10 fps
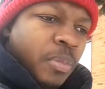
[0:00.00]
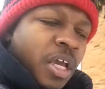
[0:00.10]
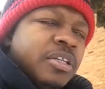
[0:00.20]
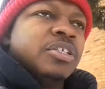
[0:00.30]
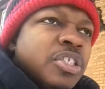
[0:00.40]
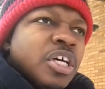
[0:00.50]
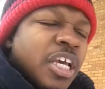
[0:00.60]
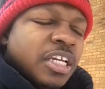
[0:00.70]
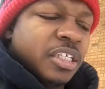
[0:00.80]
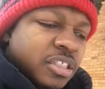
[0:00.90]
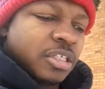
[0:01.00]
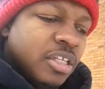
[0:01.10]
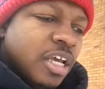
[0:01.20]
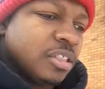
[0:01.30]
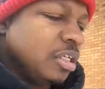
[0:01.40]
And the sun
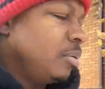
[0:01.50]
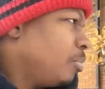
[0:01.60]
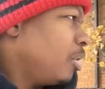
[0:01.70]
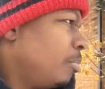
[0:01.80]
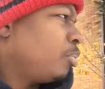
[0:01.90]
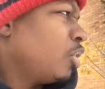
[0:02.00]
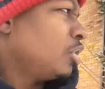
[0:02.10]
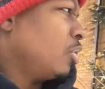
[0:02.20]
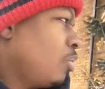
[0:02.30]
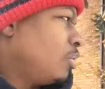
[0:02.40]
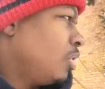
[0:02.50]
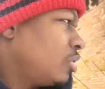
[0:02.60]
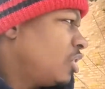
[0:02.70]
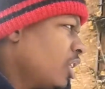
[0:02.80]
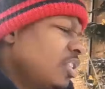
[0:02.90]
that's imprinted on their
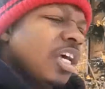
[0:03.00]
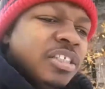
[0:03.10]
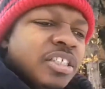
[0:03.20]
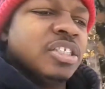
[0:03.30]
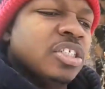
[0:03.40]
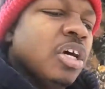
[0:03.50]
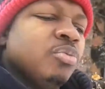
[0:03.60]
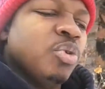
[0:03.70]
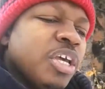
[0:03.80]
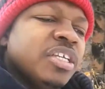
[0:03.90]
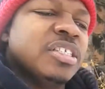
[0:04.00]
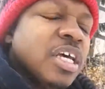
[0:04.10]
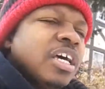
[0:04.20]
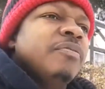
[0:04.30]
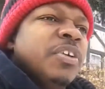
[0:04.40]
chest has a sun ray
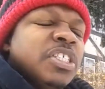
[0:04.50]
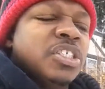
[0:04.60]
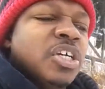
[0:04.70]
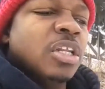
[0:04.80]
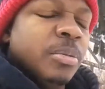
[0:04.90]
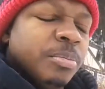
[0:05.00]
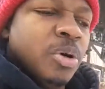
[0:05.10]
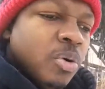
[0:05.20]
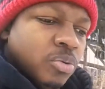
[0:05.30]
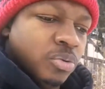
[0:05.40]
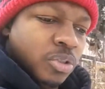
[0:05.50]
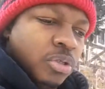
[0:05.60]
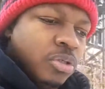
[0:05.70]
inside of a skull and bones.